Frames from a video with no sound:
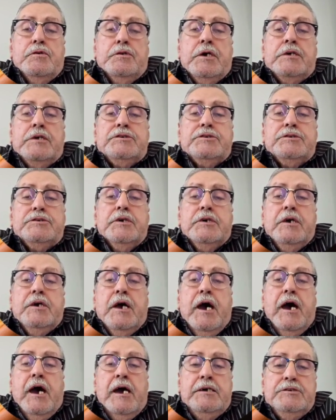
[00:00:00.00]
That's
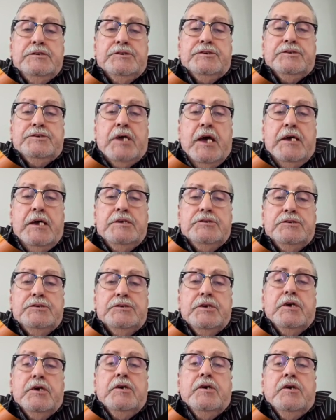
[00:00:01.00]

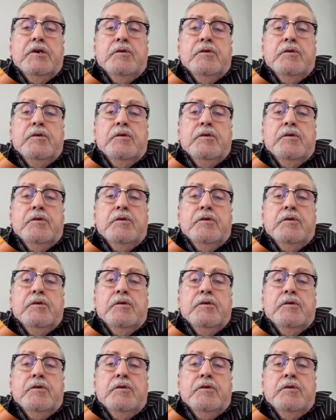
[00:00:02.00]
Einstein's